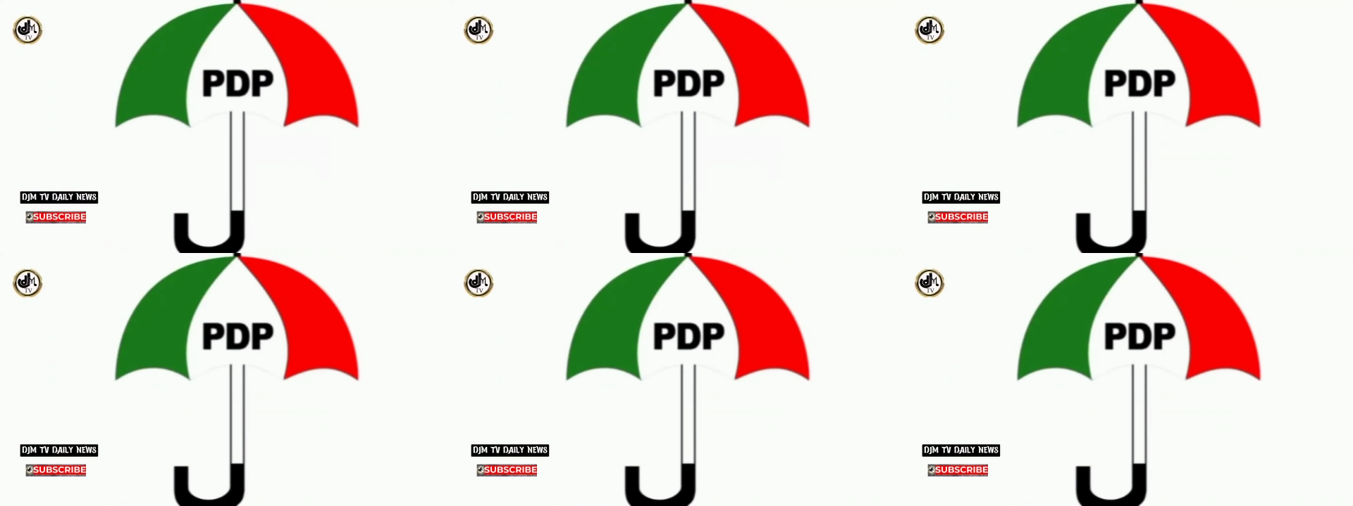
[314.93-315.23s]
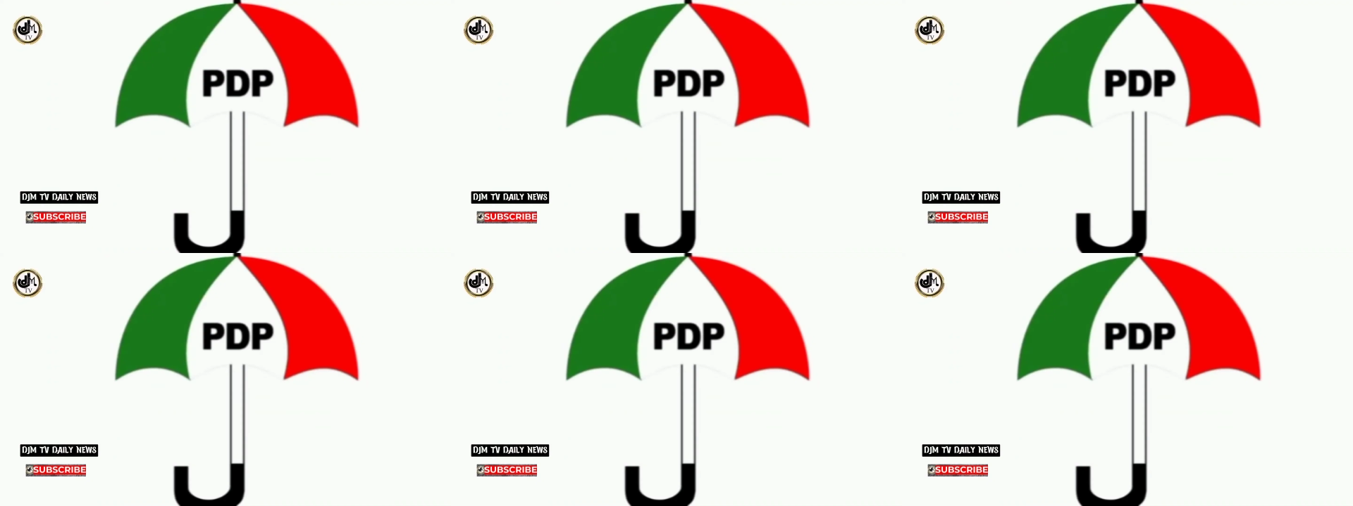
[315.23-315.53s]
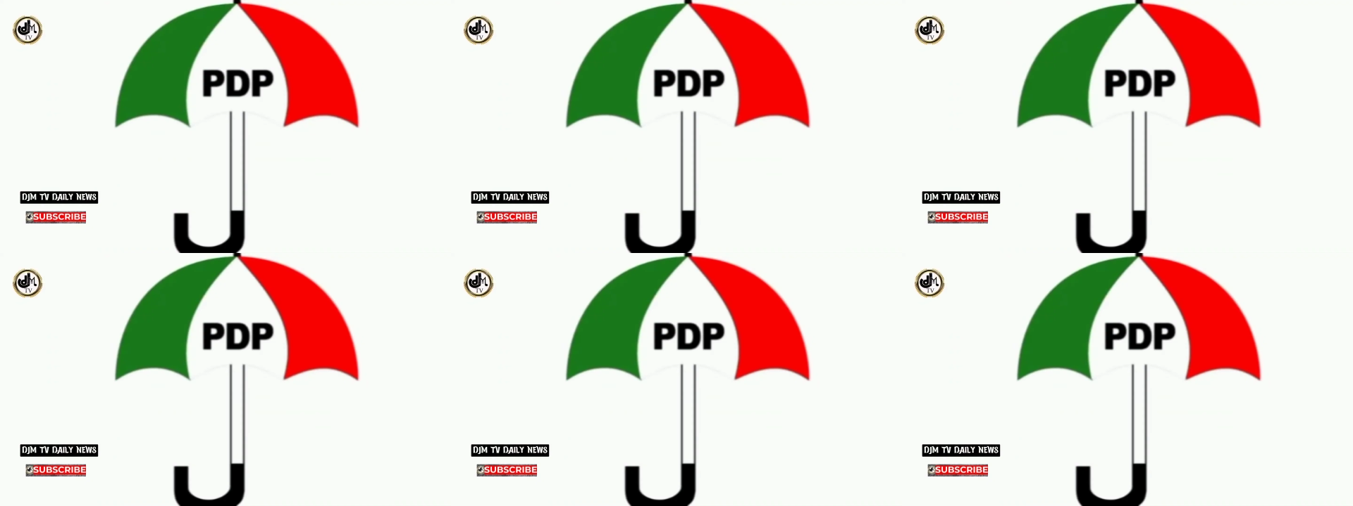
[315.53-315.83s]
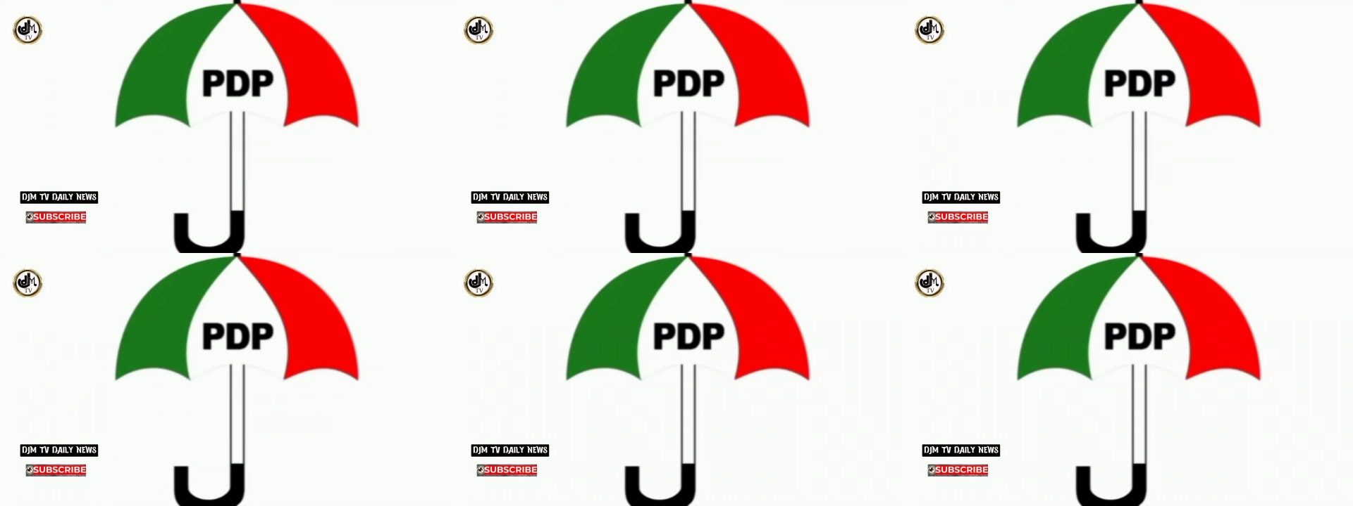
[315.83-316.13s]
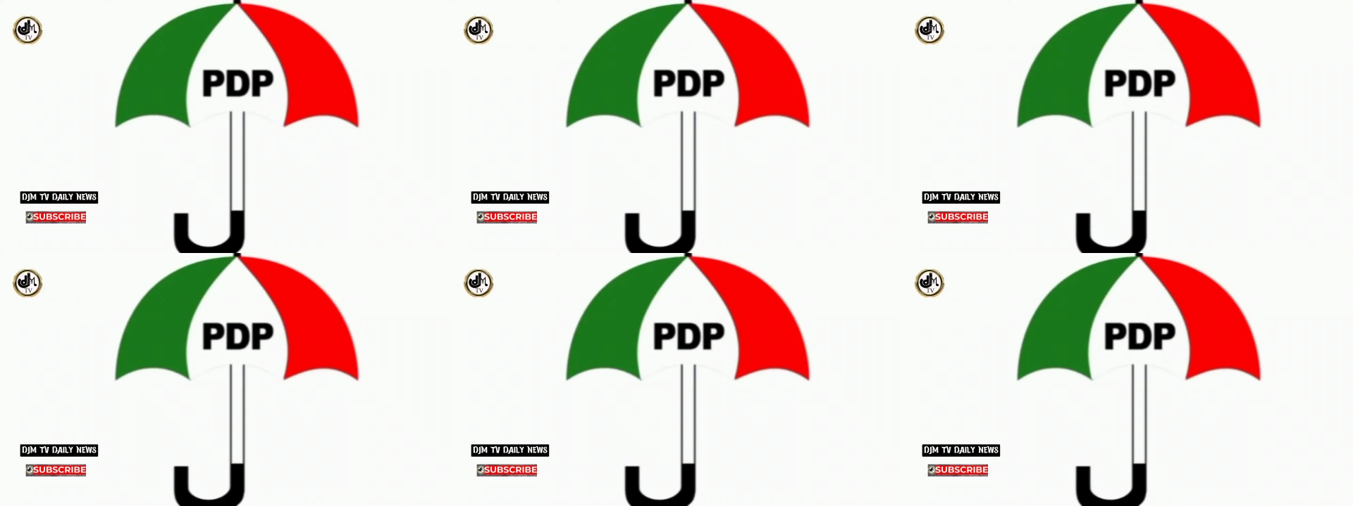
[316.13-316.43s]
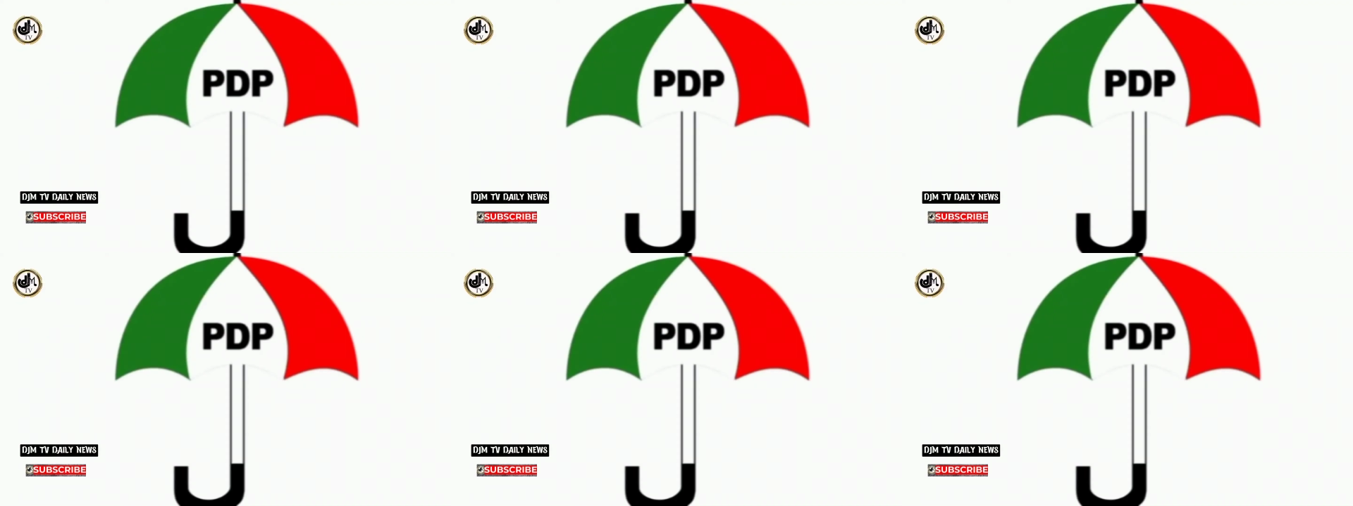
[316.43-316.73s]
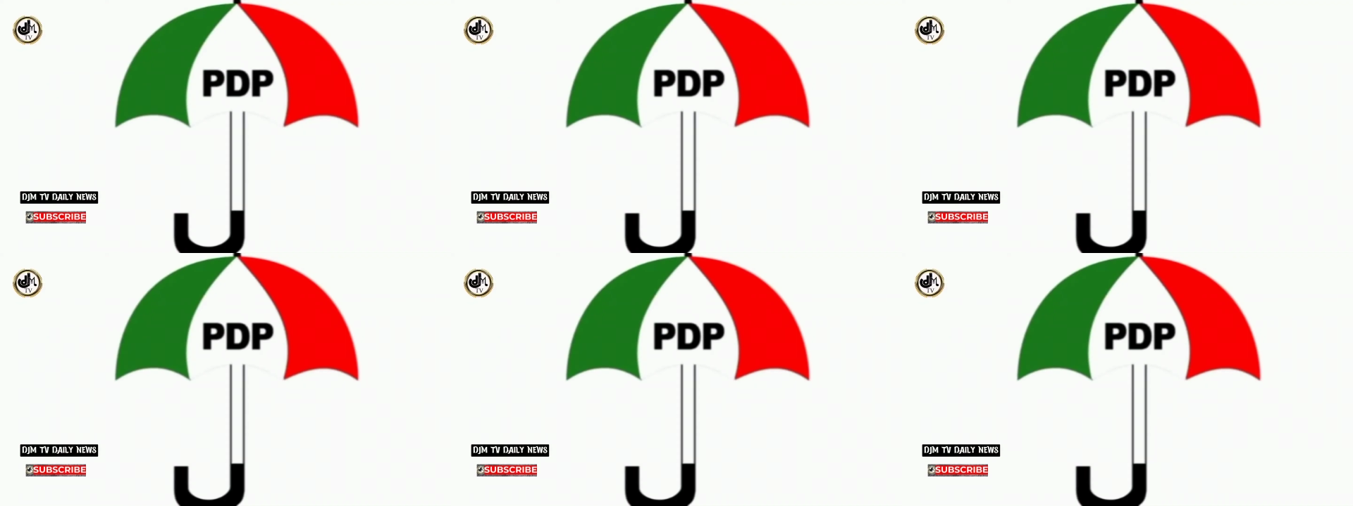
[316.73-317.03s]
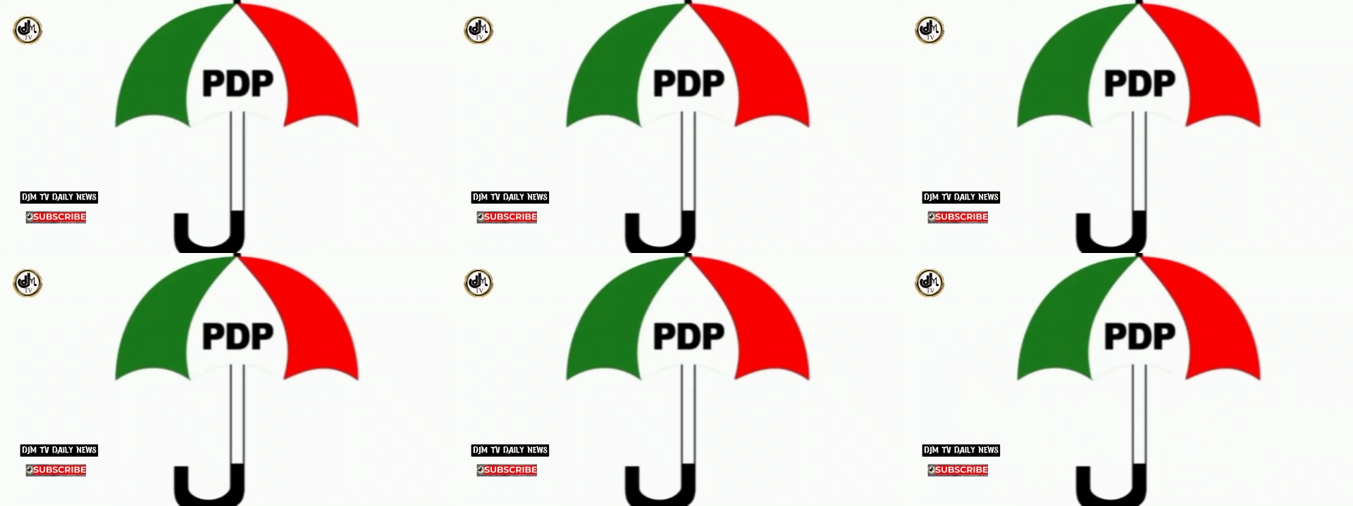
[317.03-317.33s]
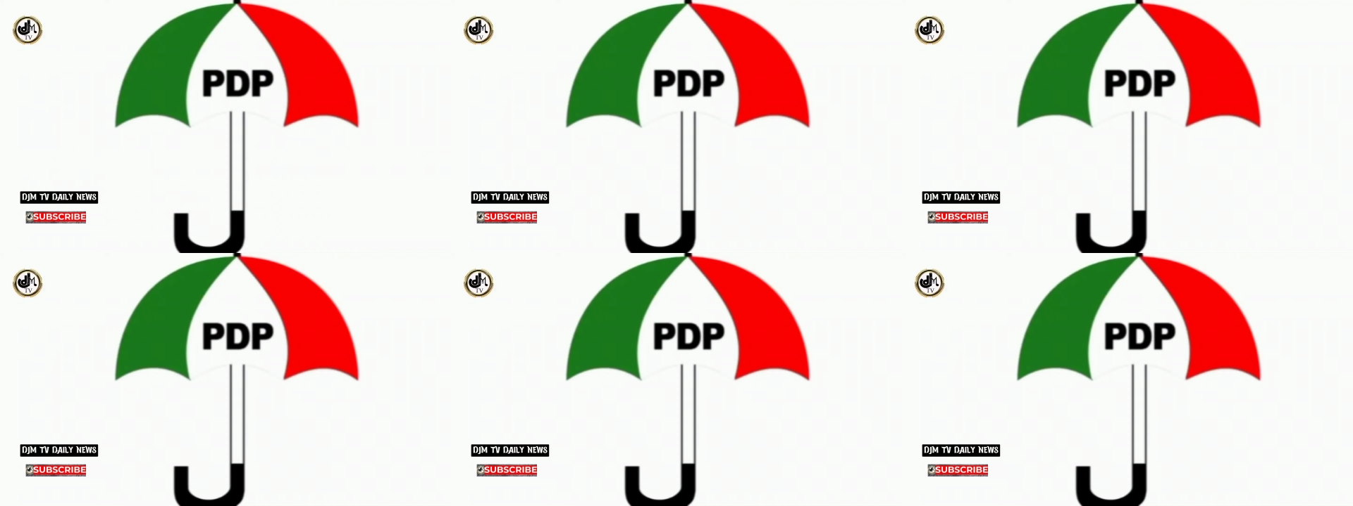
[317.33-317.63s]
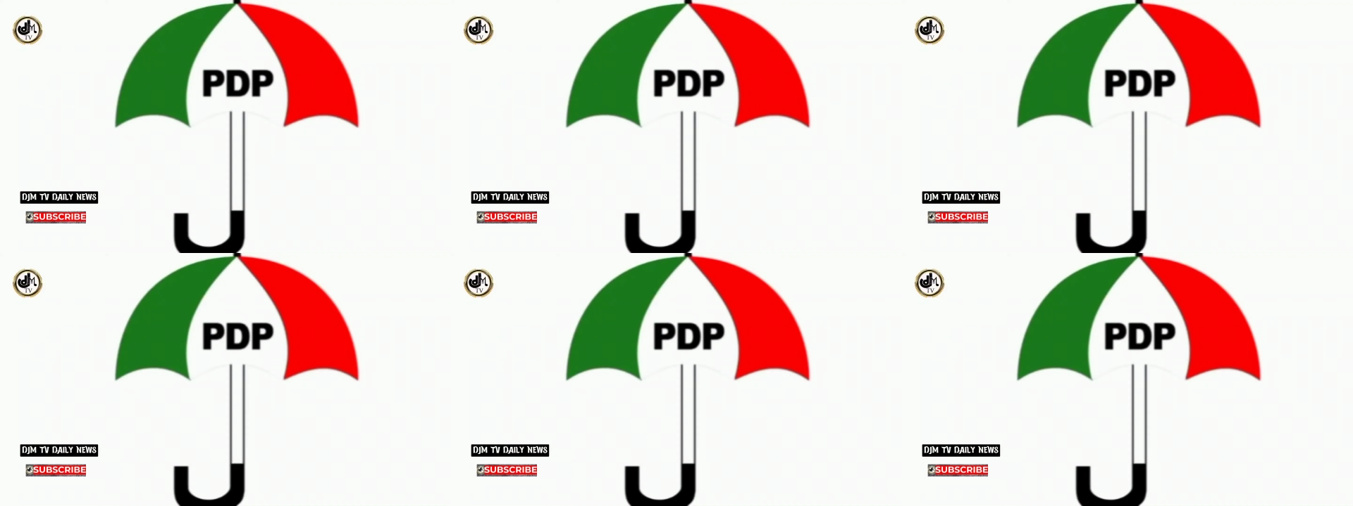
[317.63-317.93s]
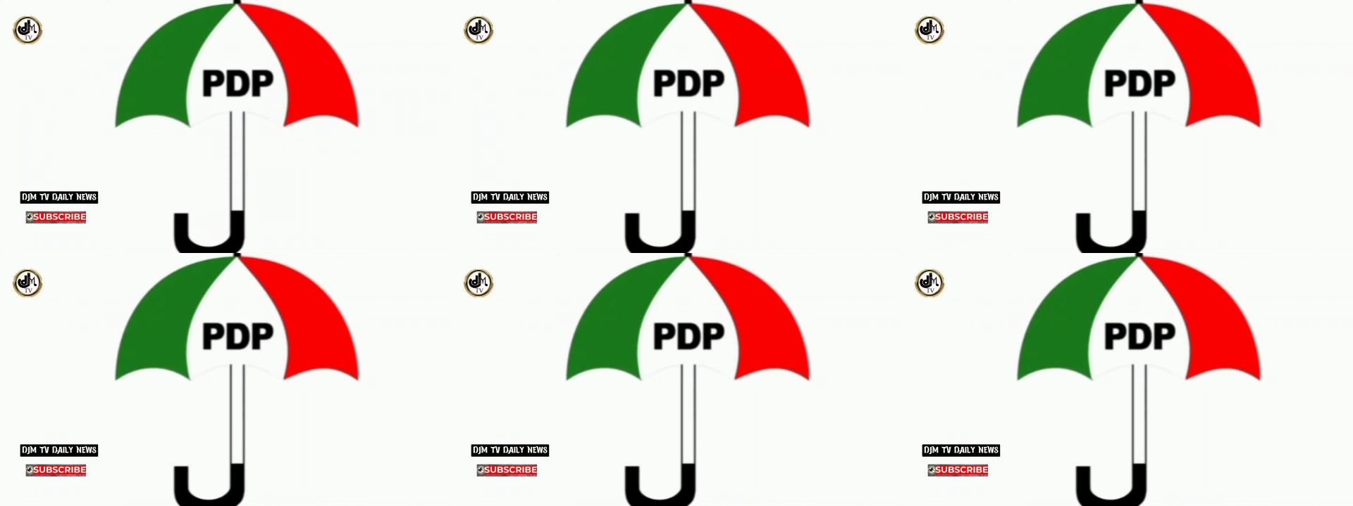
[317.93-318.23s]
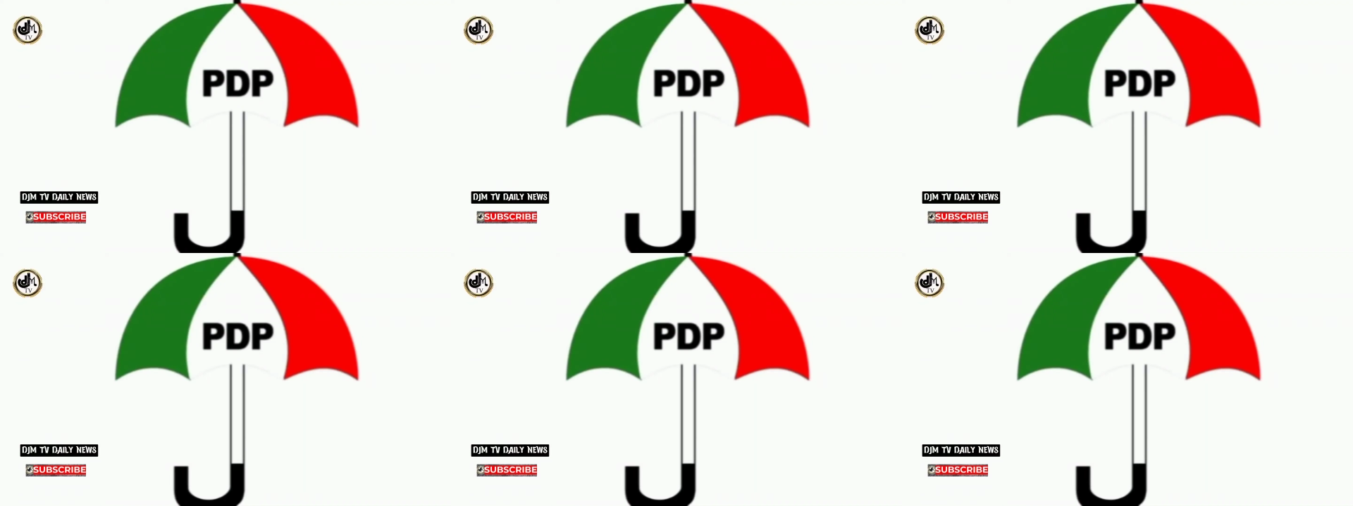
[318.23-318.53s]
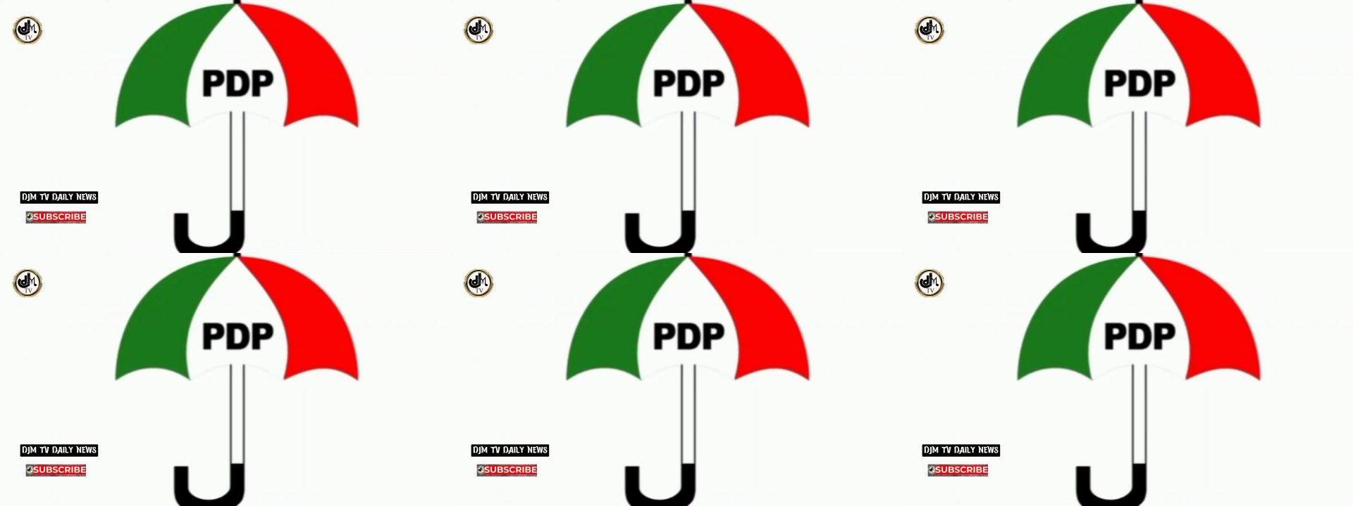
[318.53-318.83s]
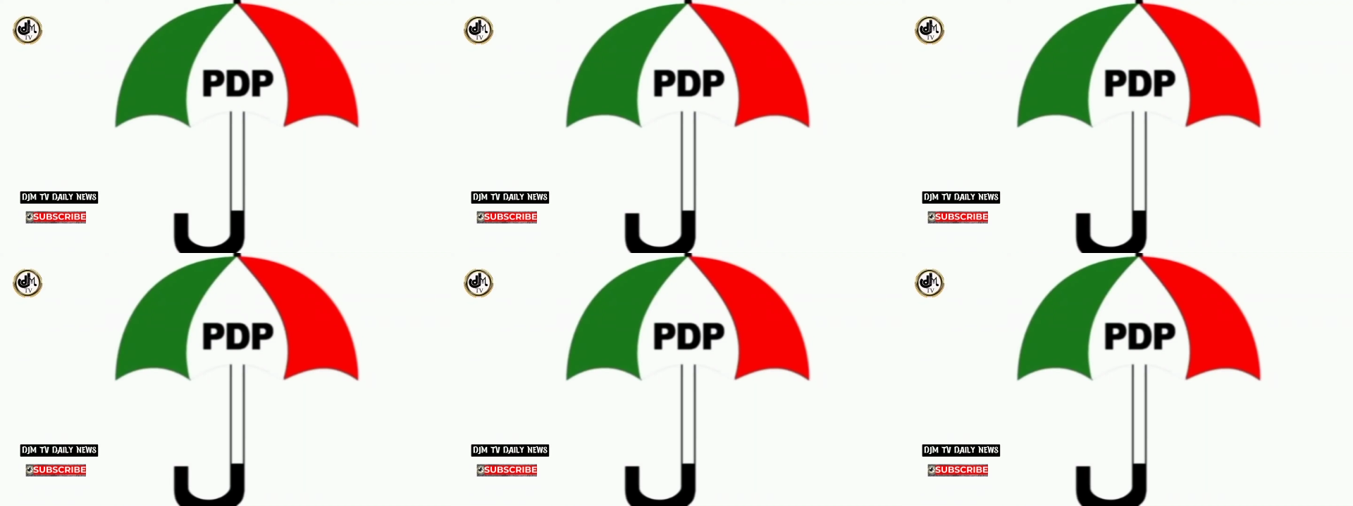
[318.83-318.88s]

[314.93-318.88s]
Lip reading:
No face is visible, so there are no lips to read.